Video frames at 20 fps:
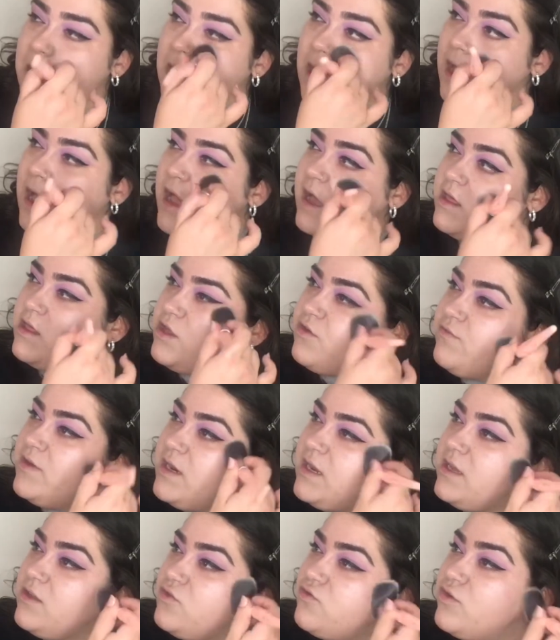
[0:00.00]
I actually
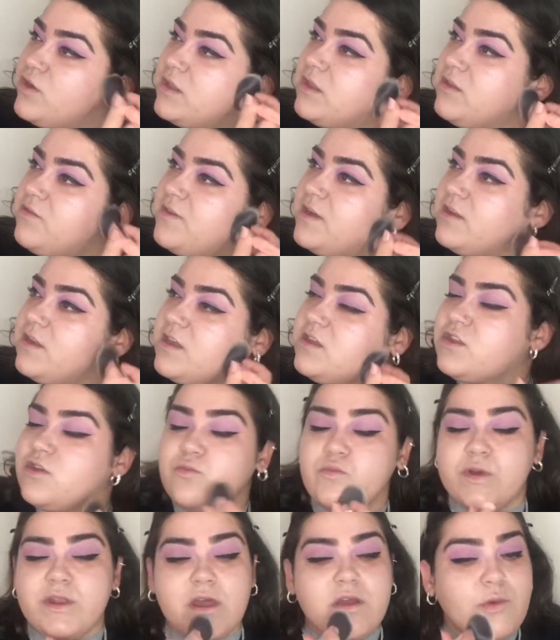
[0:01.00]
really enjoyed this foundation
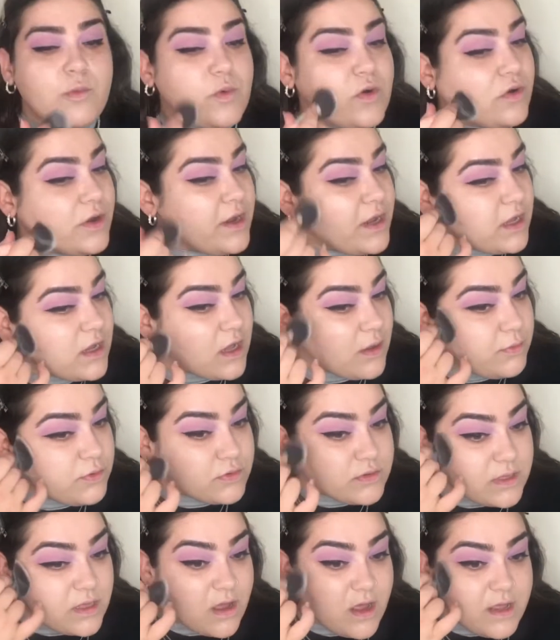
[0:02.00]
when I wore it a couple
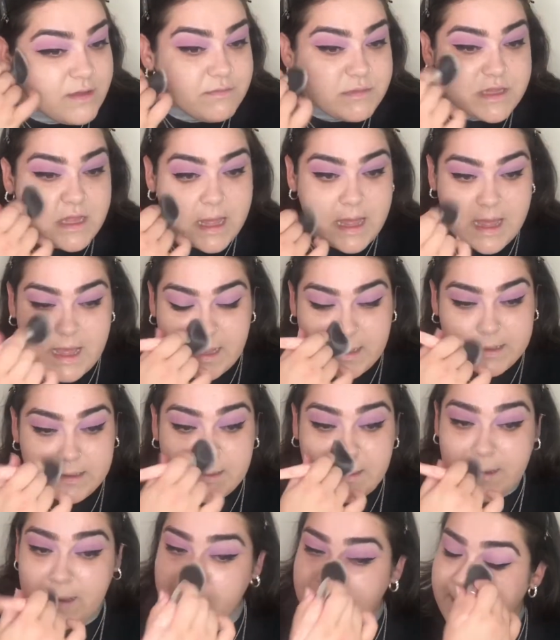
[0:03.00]
of times,
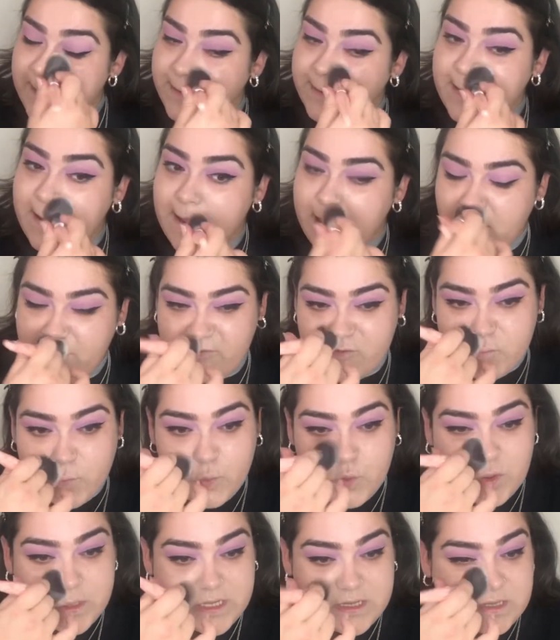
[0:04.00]
and yeah, I haven't
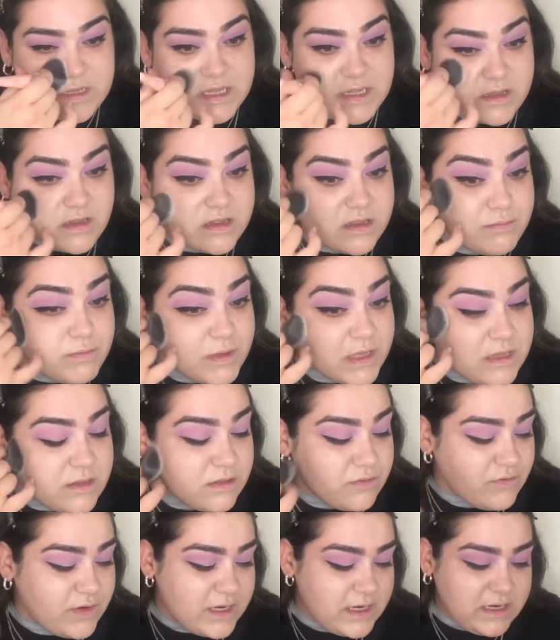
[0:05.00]
worn it since, but it's
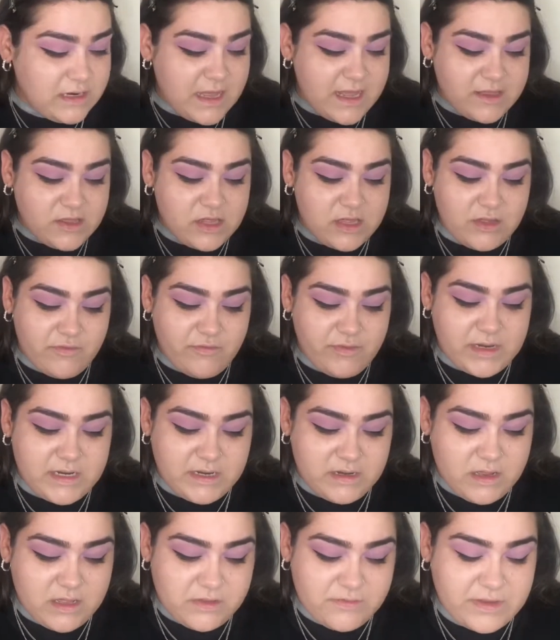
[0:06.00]
really actually a really
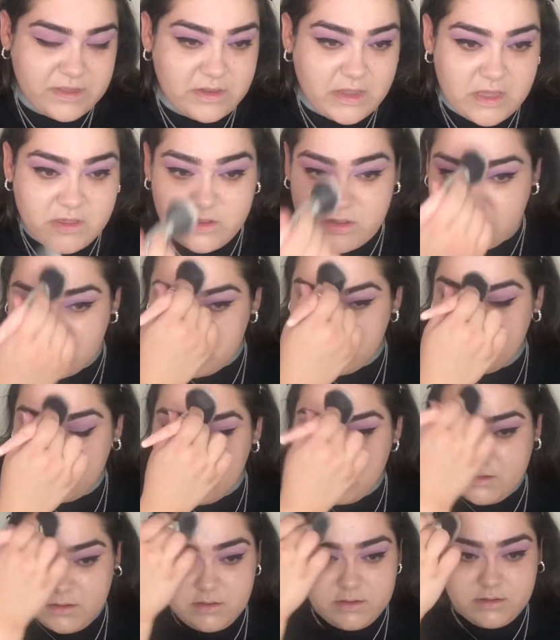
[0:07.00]
nice foundation.
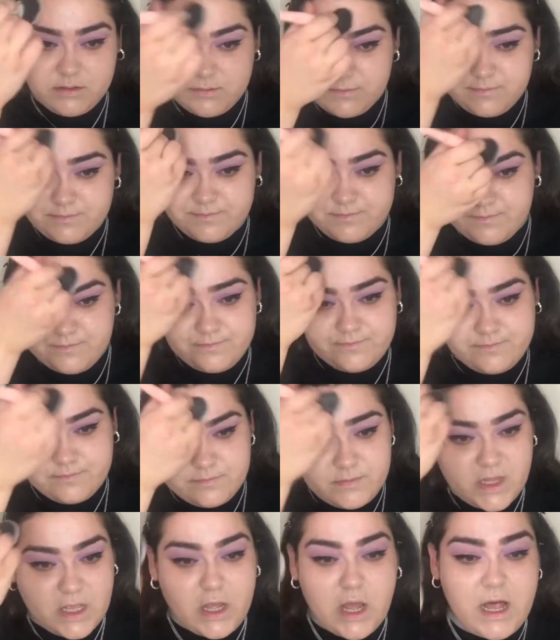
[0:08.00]

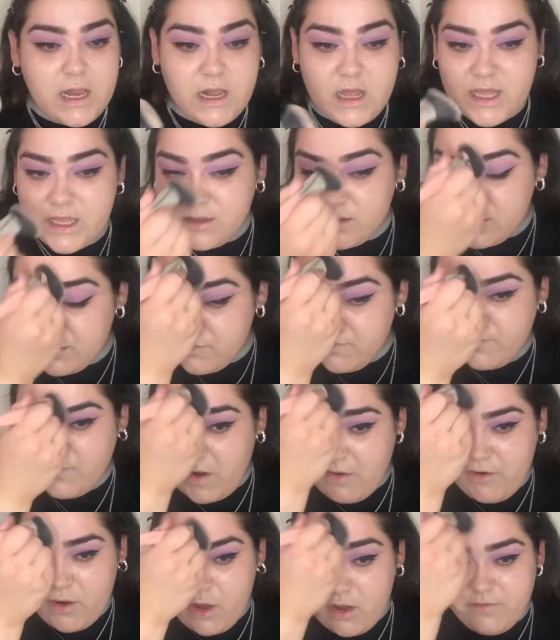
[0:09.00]
The colour is
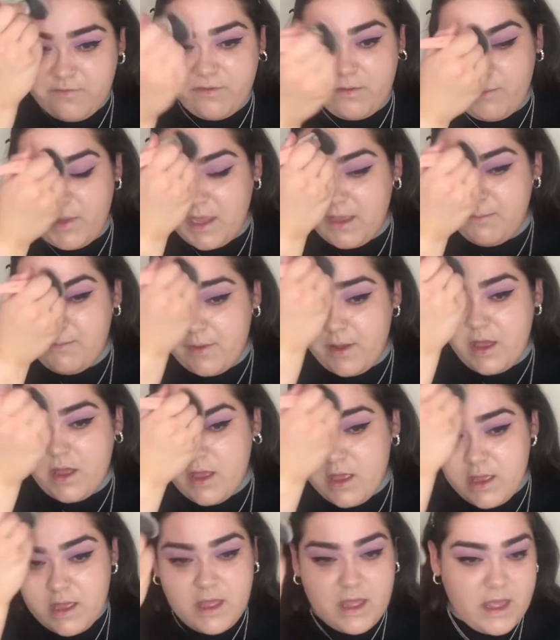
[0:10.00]
very off for me, but
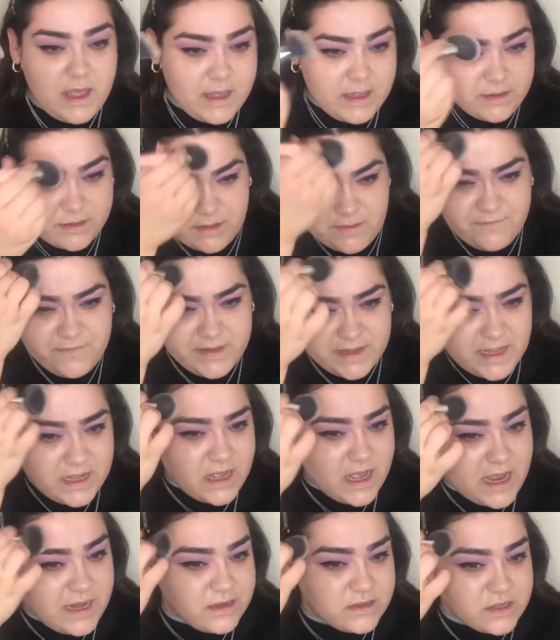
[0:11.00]
it's something that
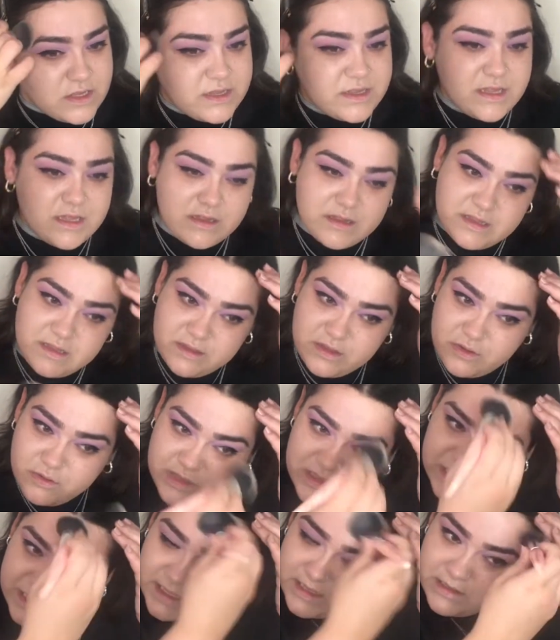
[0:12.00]
kind of just sinks into your
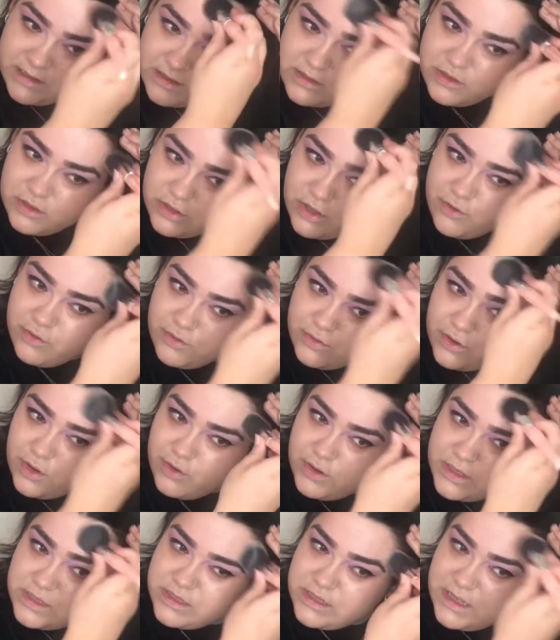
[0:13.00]
skin and you don't
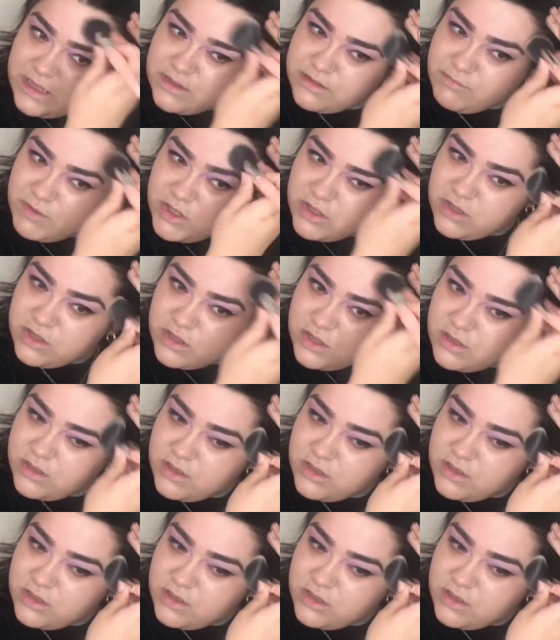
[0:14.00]
notice it as much